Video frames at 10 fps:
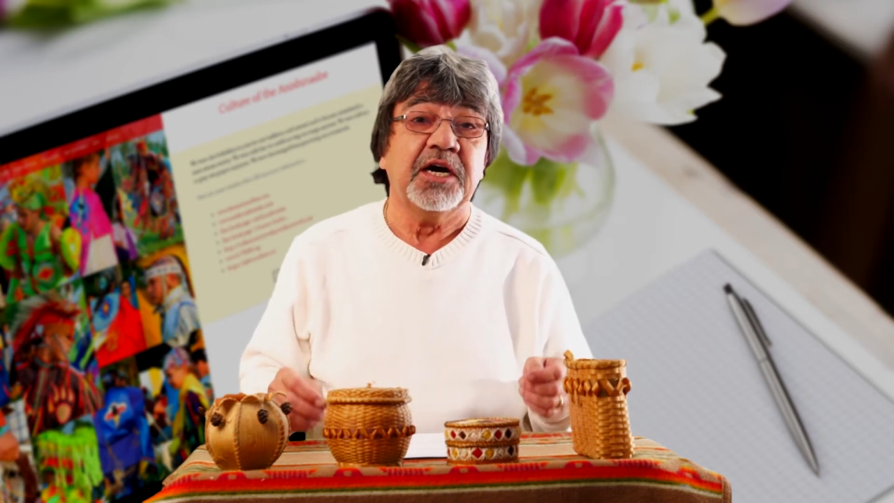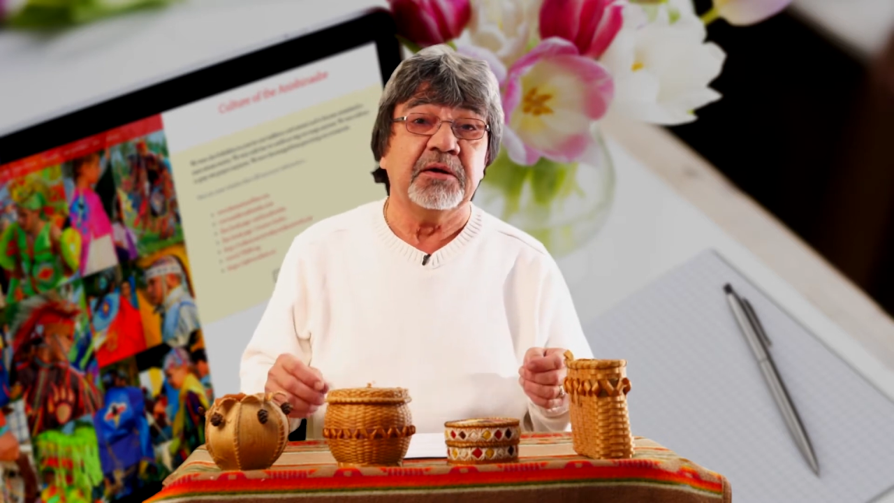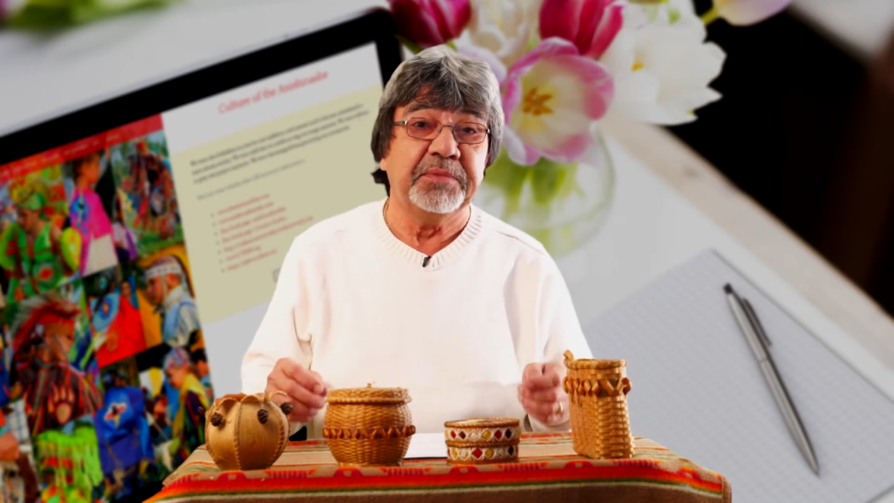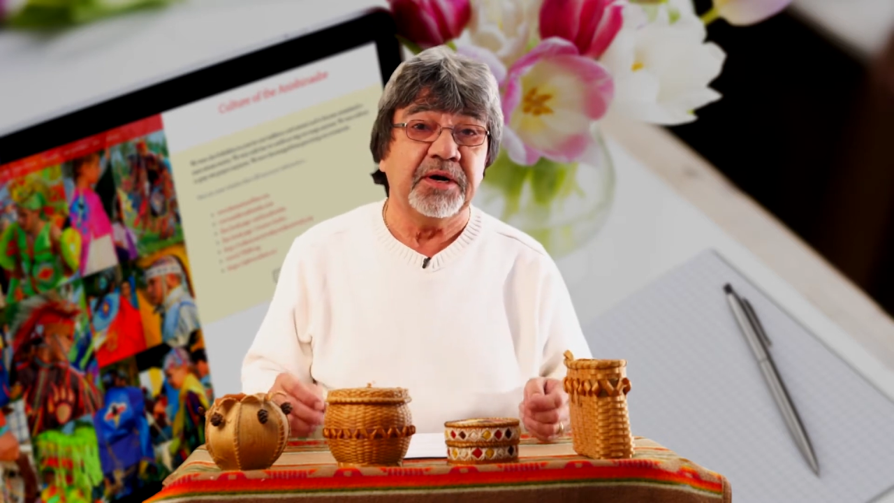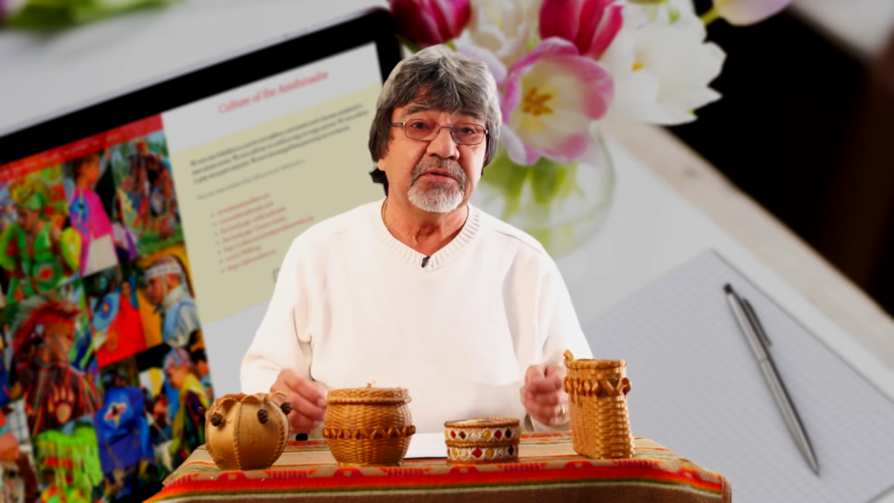
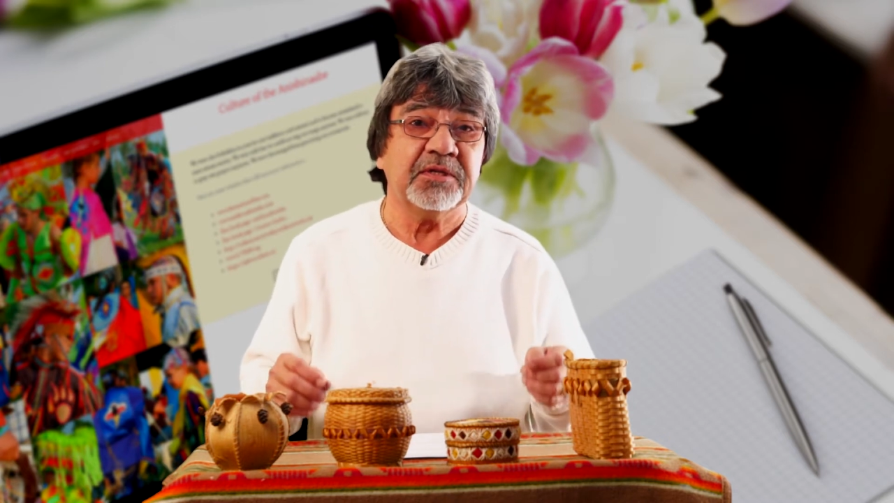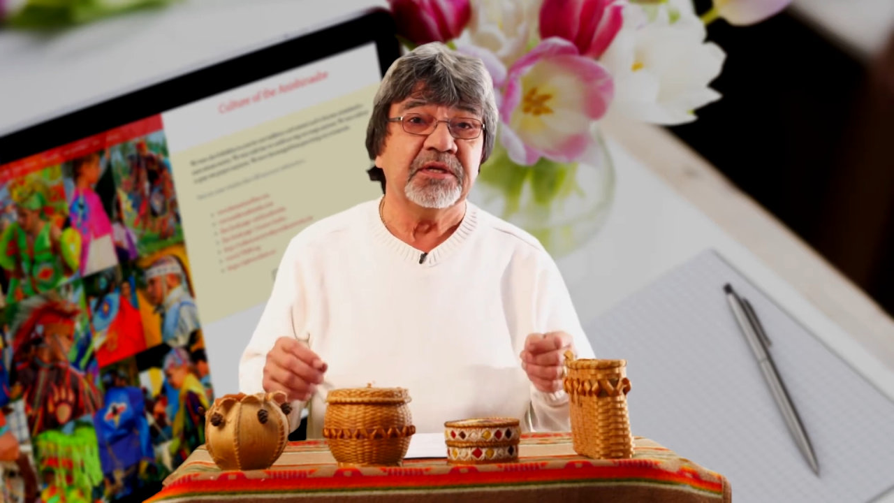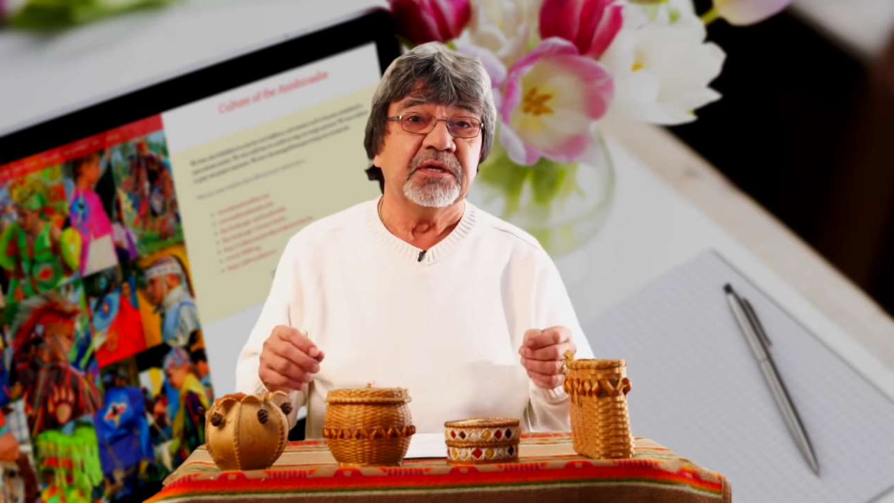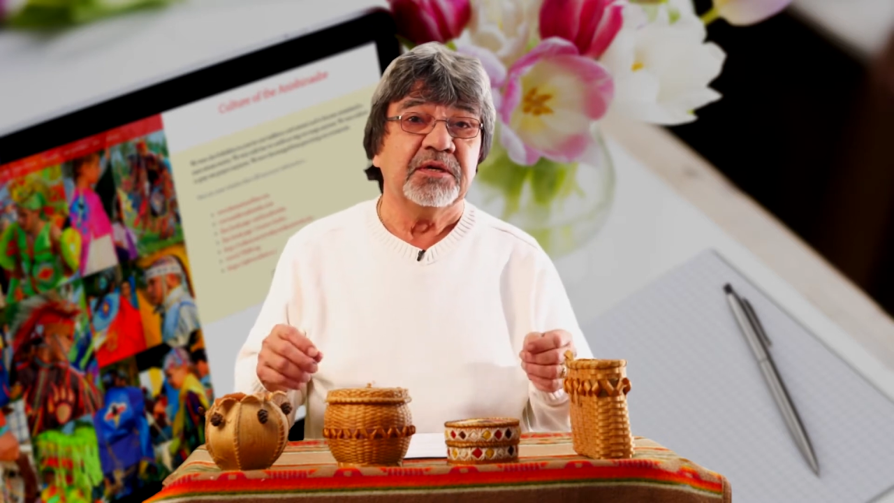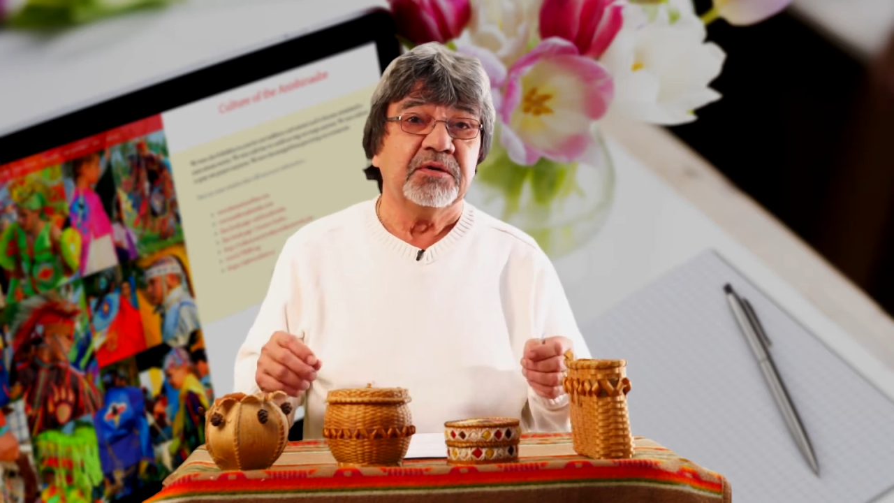about
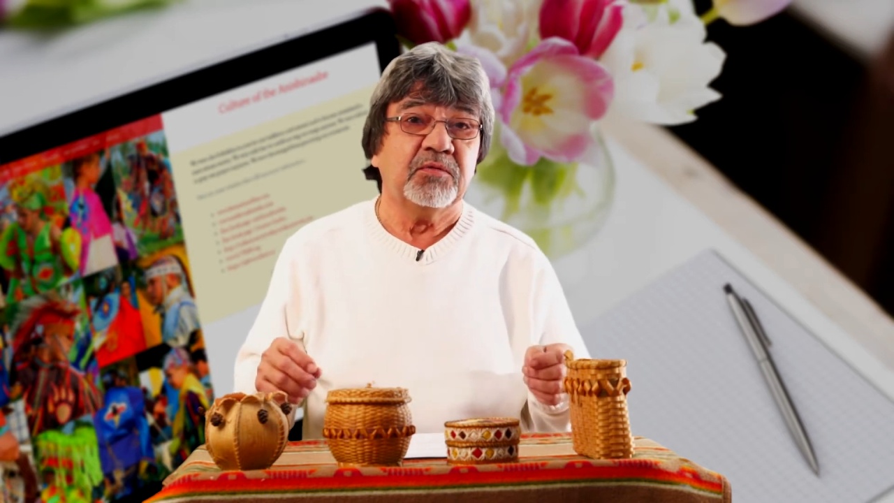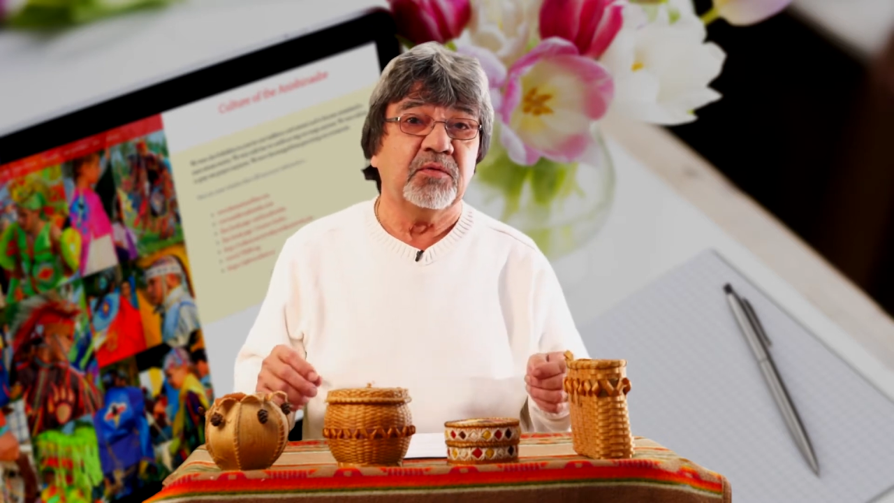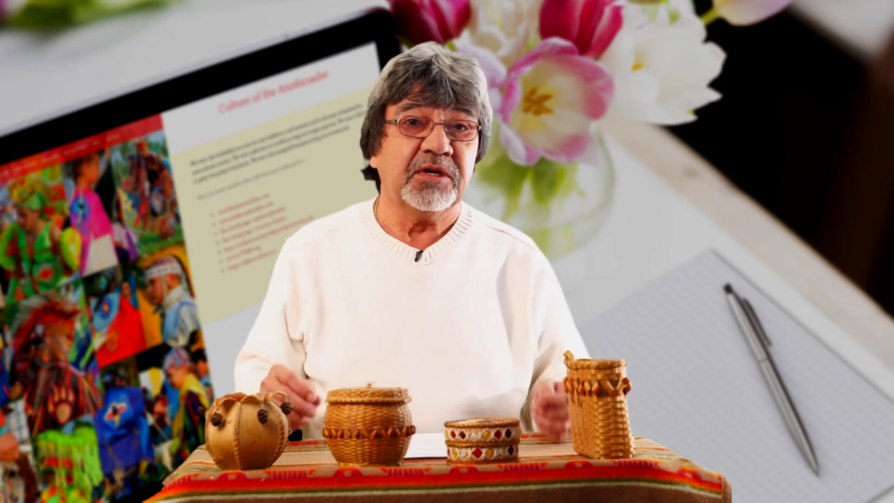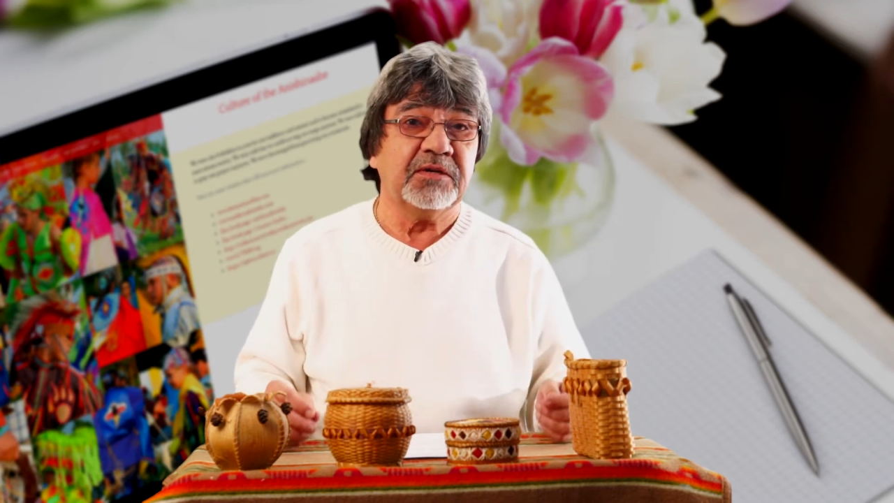one